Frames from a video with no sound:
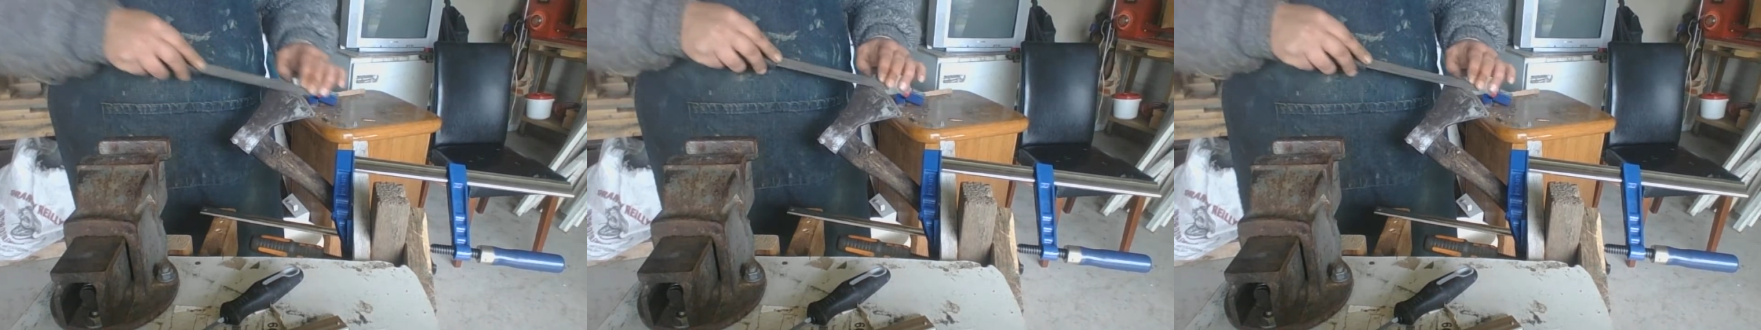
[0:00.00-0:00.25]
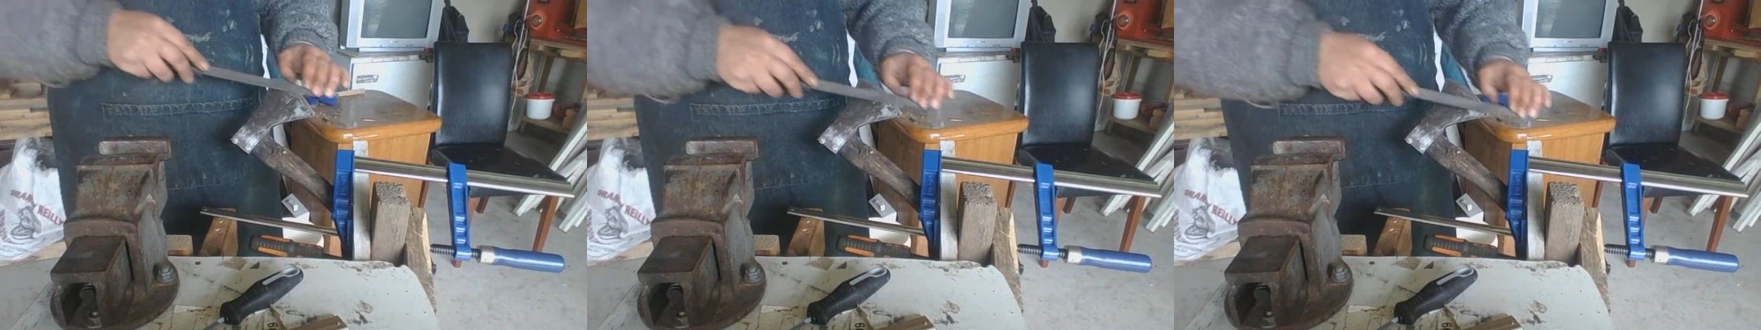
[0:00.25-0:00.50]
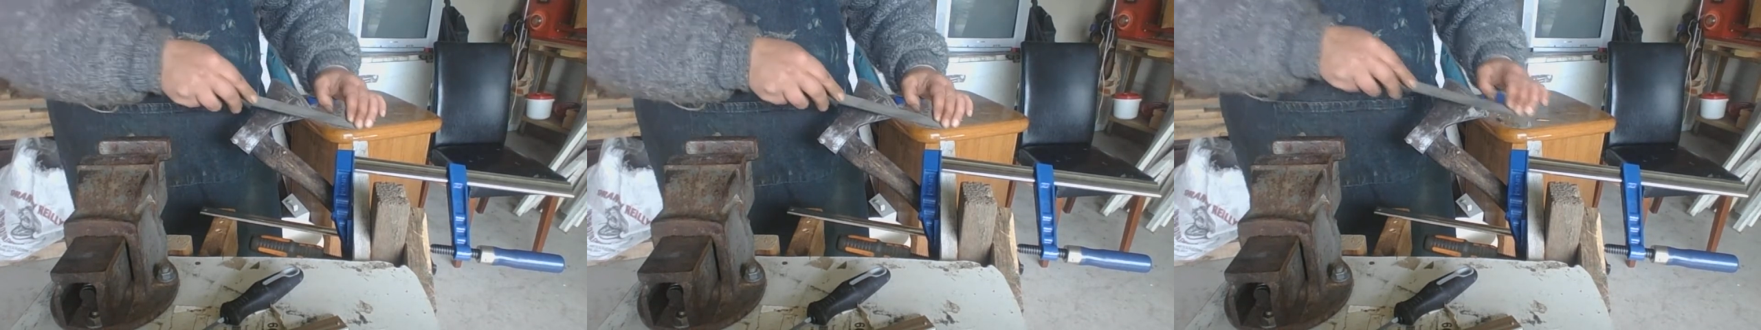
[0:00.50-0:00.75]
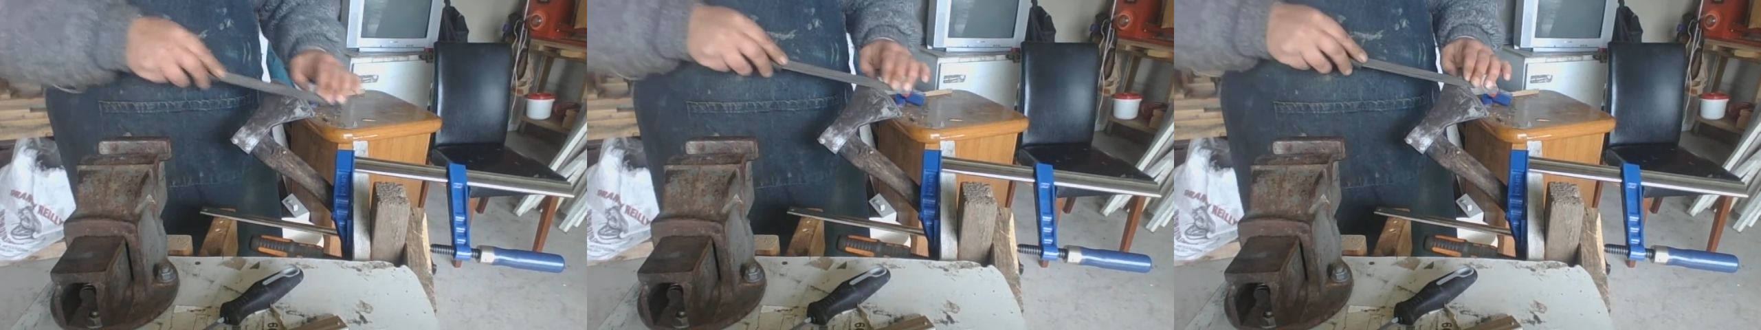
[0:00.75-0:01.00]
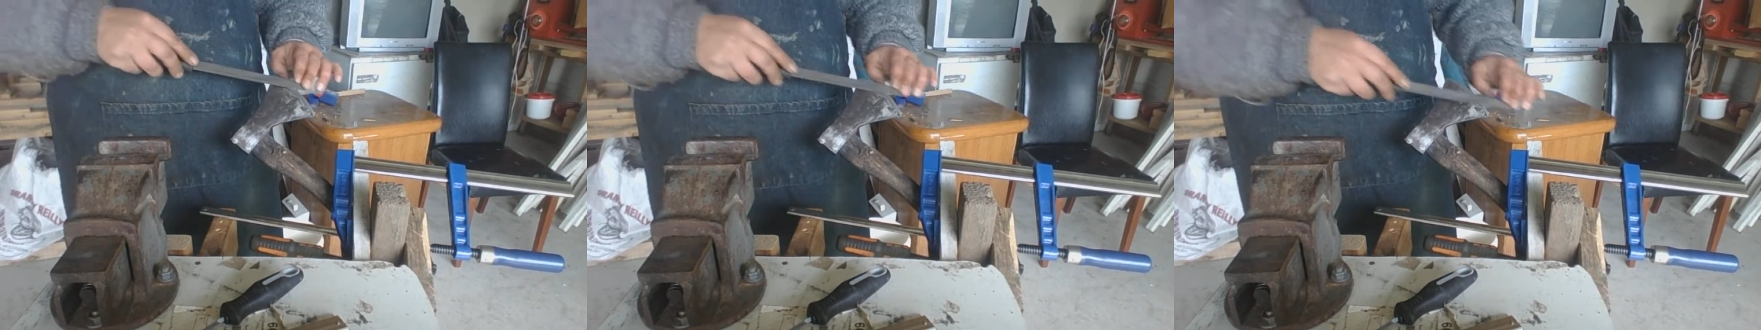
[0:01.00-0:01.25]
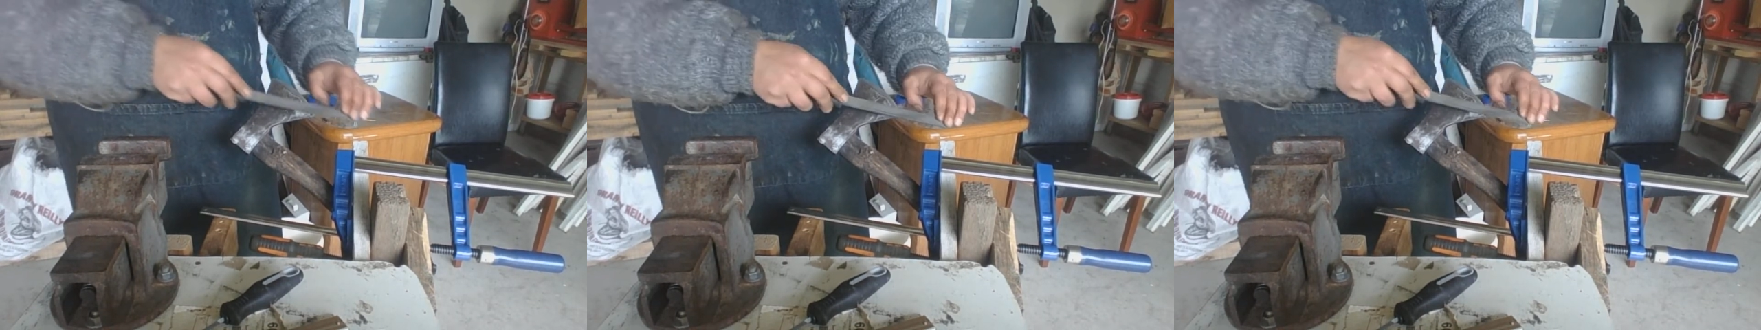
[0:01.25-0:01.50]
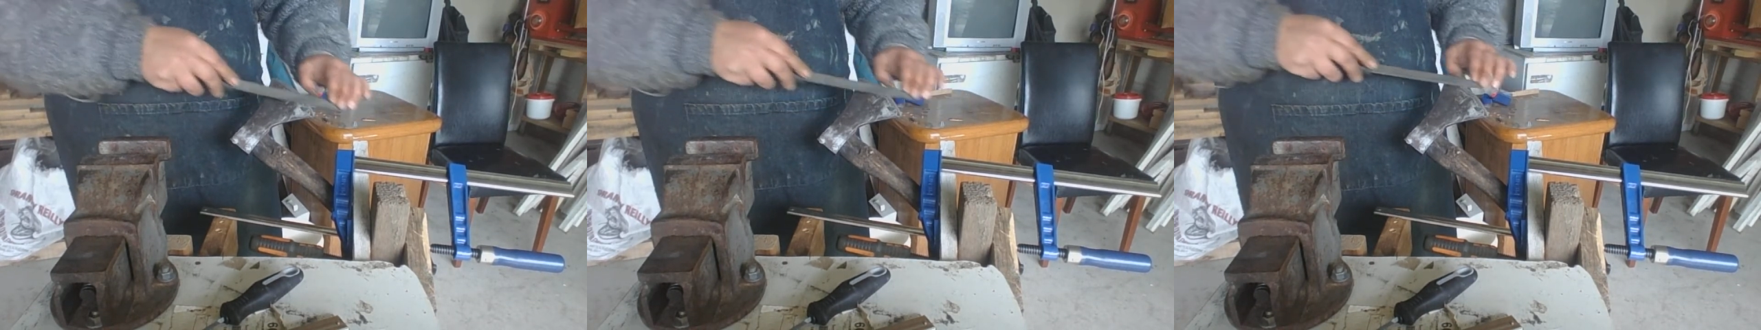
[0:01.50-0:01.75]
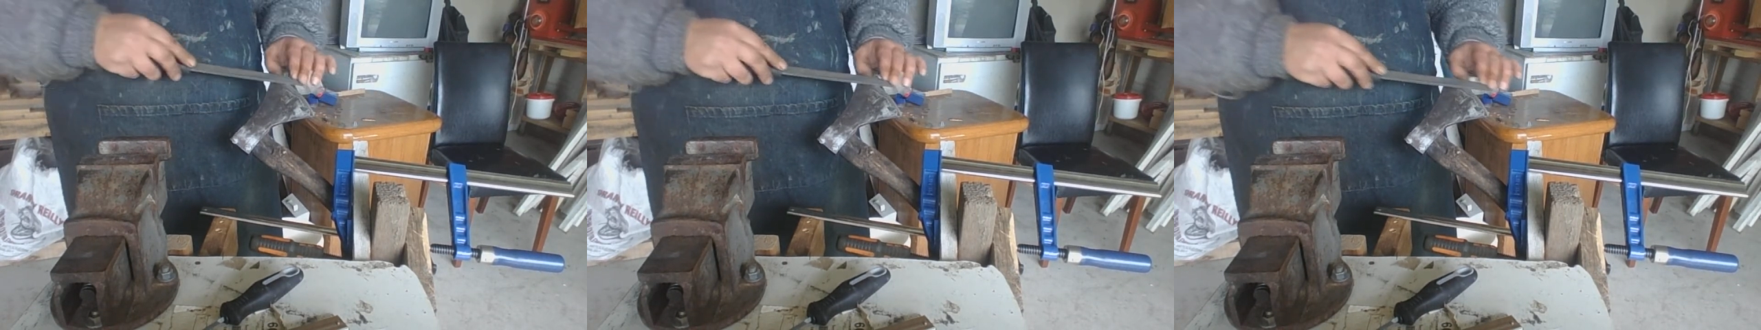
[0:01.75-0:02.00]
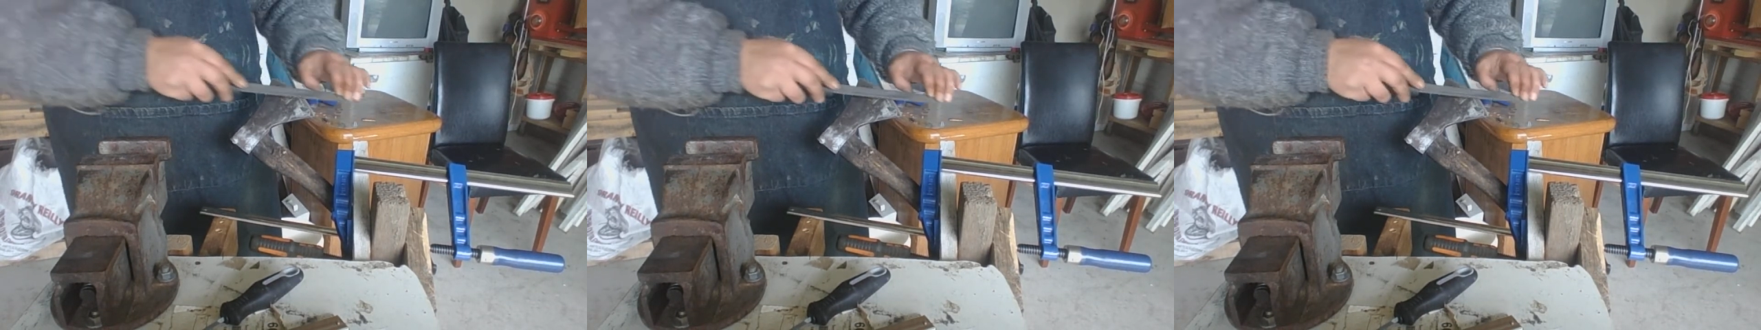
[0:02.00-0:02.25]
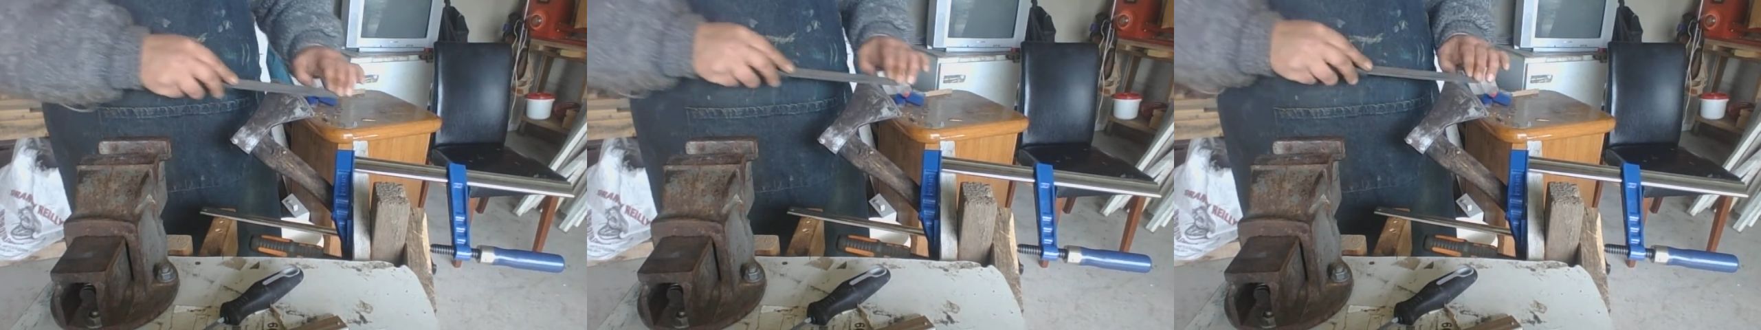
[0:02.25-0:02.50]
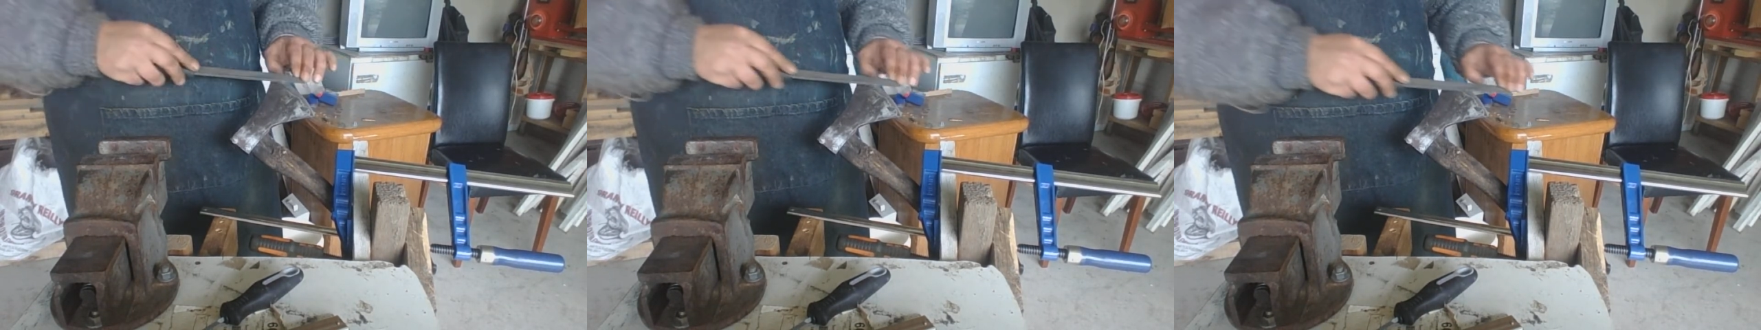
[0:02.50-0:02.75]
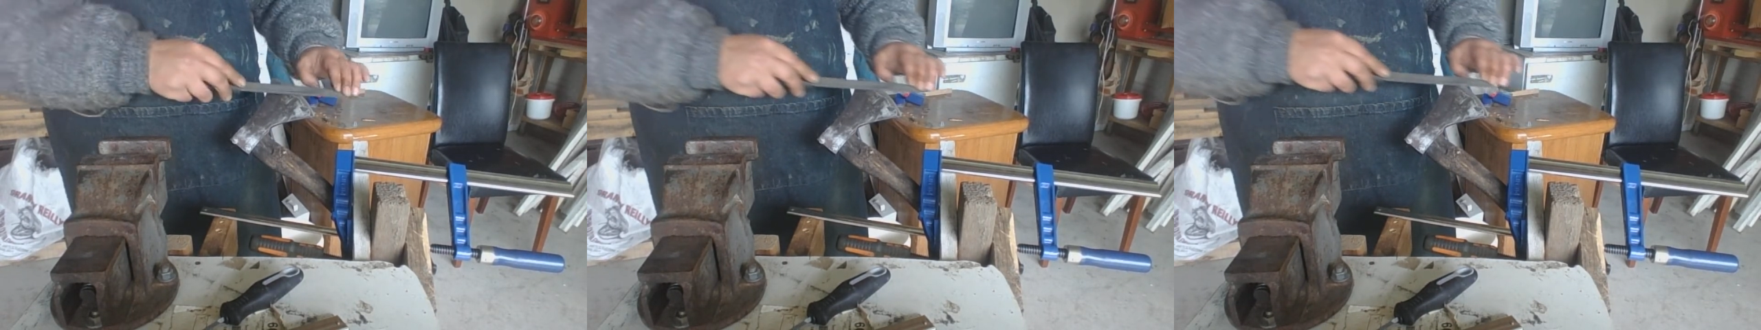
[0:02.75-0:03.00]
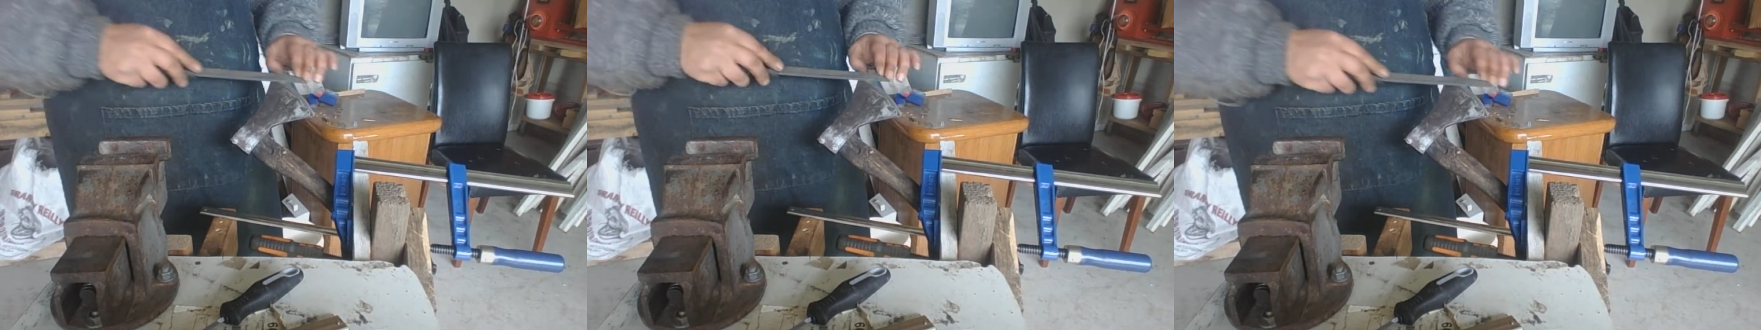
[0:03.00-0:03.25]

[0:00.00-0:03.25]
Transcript: [unreadable: no face in view]